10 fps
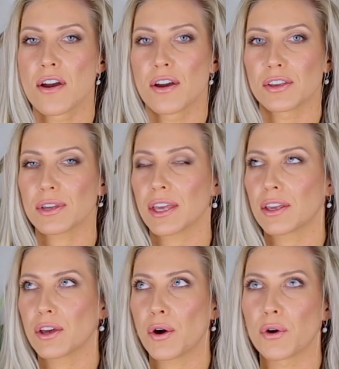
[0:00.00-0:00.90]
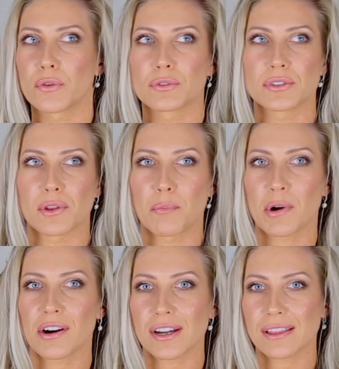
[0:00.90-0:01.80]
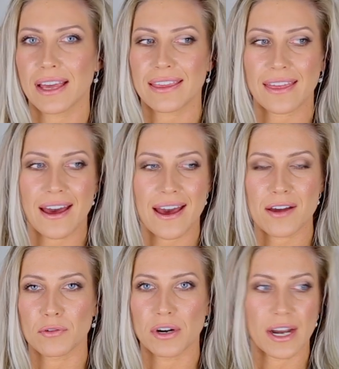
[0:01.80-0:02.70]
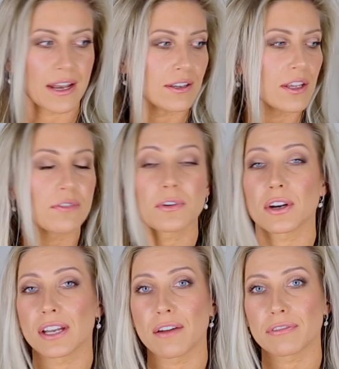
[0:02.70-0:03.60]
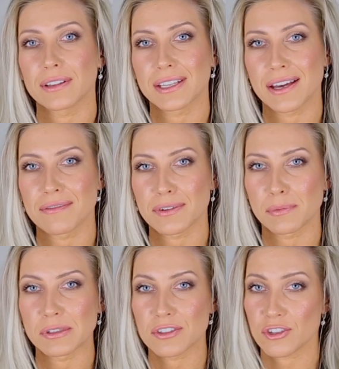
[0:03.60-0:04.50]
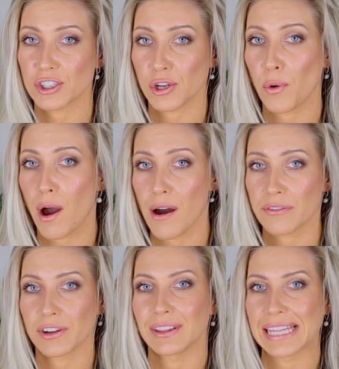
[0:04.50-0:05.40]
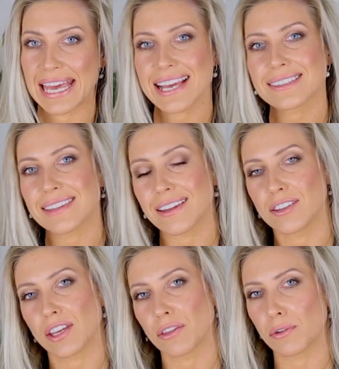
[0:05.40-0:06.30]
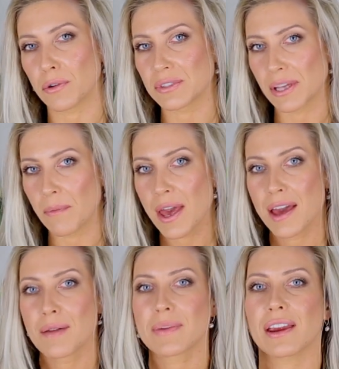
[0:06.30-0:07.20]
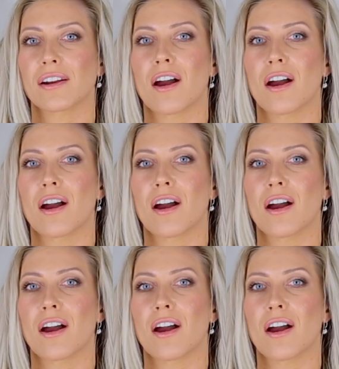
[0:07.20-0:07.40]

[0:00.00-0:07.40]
You can go to the party like that, and if you are not feeling comfortable to show off your legs, then you can throw some pair